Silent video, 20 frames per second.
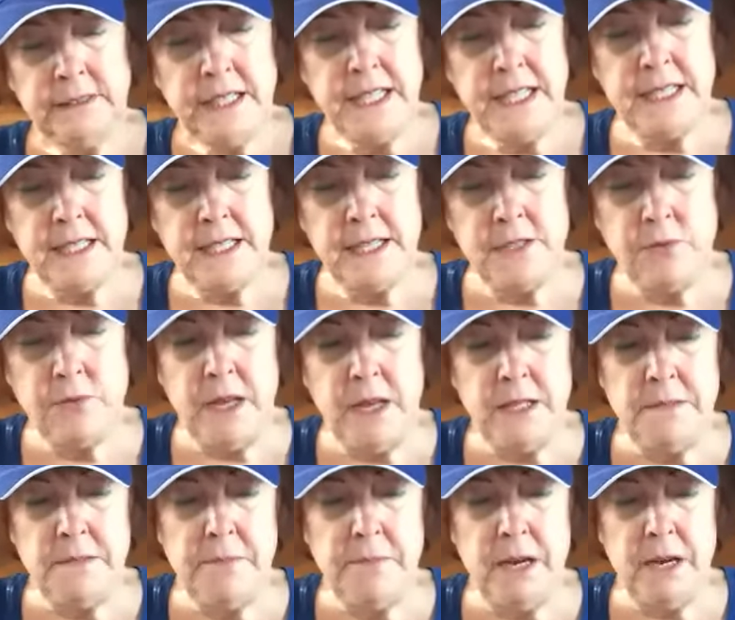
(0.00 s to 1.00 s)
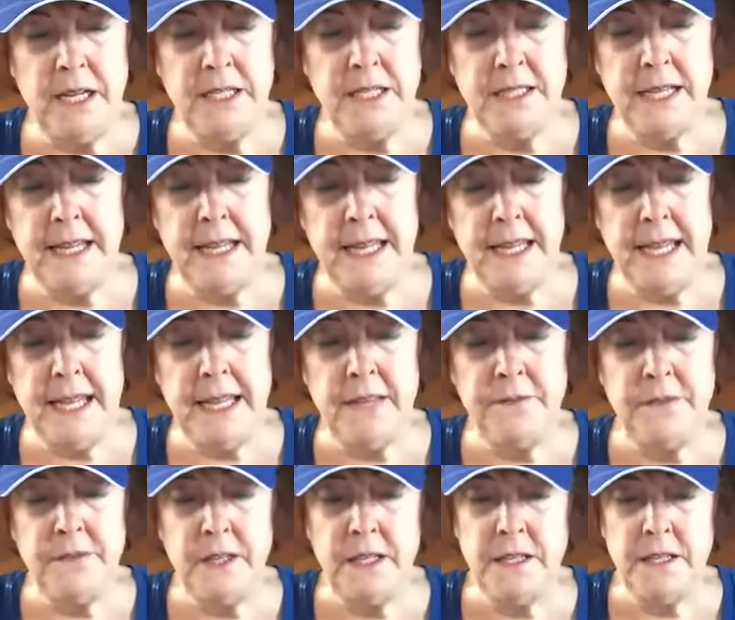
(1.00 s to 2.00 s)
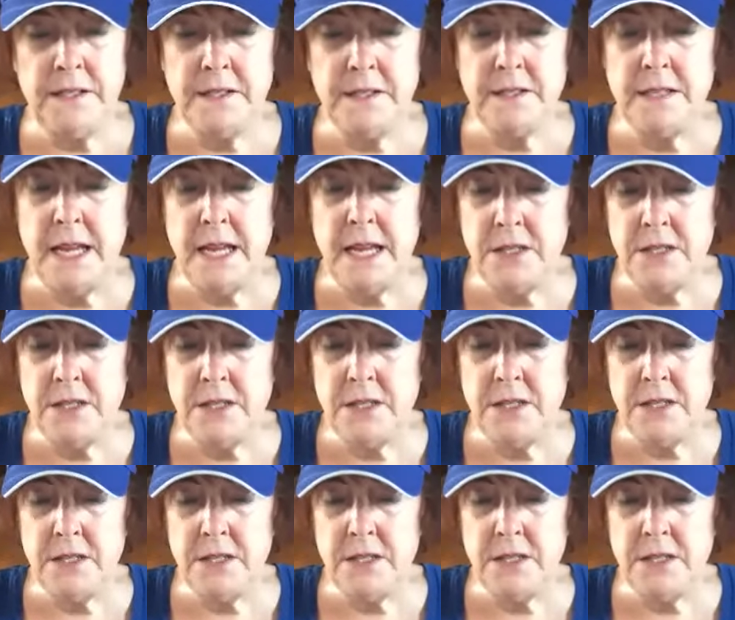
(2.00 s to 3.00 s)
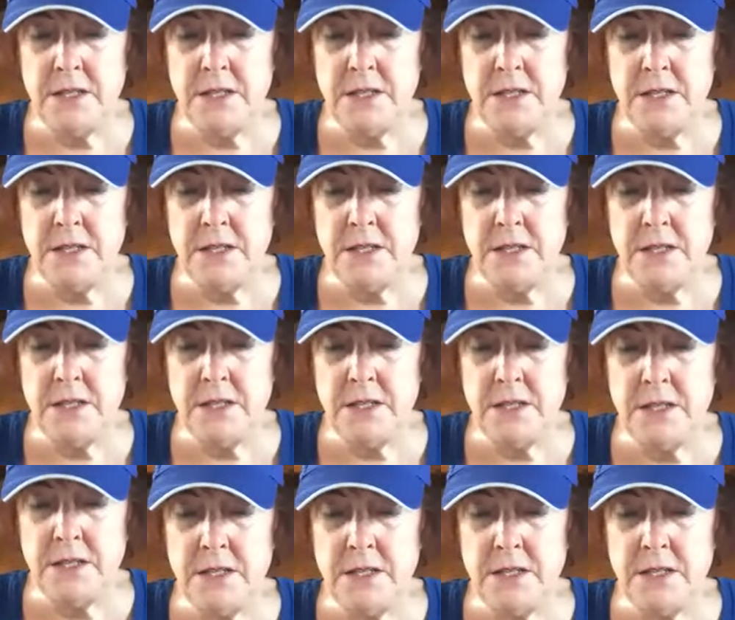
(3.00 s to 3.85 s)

This is written by Diantha Stensrud